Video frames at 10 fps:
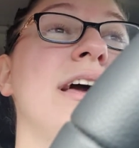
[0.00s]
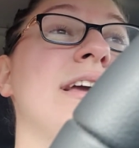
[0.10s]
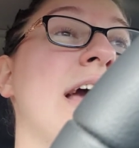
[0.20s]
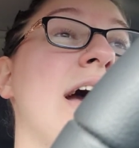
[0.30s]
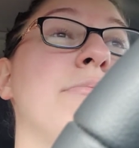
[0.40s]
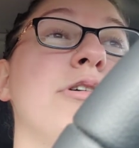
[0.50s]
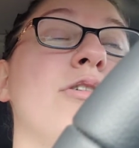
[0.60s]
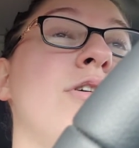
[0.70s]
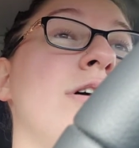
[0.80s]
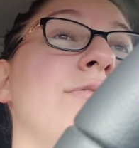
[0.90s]
that camera
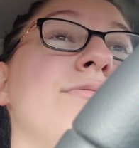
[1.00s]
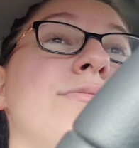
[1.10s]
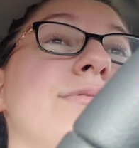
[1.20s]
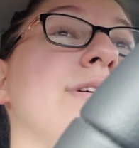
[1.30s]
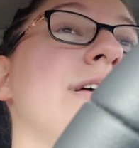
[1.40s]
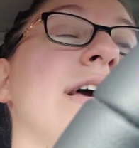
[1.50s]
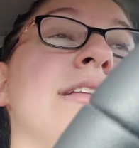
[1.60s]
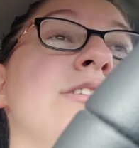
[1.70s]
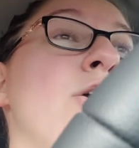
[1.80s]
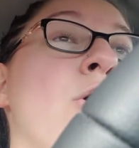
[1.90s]
off,
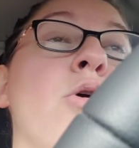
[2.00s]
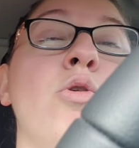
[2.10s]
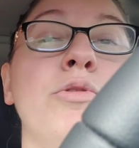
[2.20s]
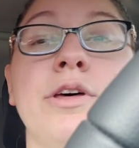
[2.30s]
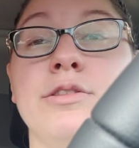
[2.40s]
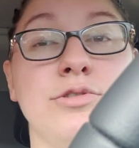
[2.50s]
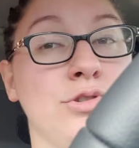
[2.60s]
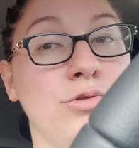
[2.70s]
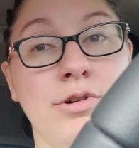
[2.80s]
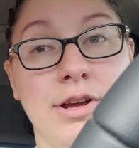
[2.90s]
it's a whole nother
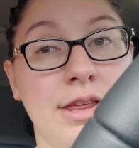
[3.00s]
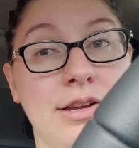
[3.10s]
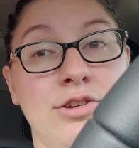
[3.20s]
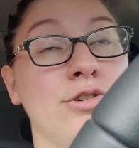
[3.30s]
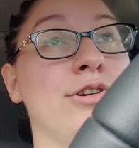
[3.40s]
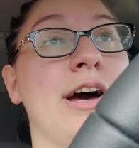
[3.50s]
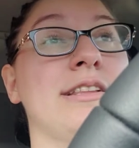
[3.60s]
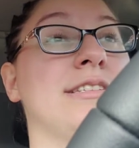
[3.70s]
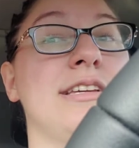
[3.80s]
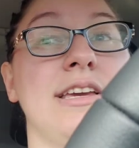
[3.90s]
story that you're
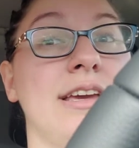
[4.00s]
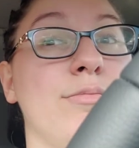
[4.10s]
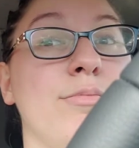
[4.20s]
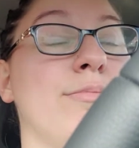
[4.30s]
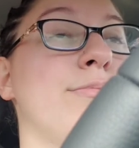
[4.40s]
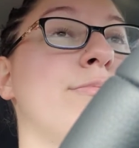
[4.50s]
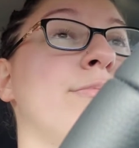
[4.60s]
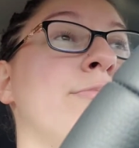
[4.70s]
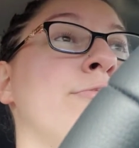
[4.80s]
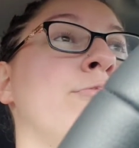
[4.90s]
not seeing
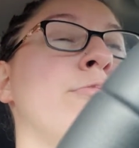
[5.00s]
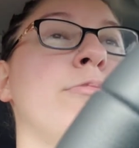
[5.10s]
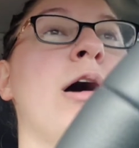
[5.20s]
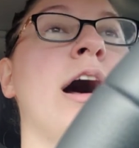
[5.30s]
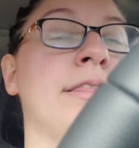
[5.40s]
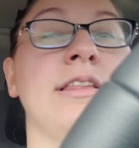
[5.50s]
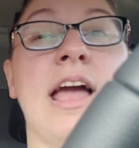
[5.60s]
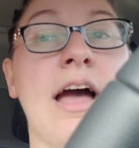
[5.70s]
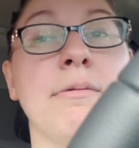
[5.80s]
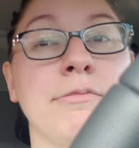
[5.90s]
on
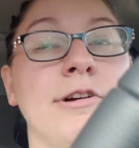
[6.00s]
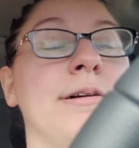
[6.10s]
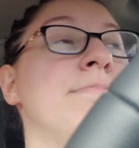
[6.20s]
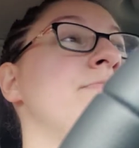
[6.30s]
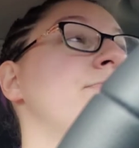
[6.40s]
camera.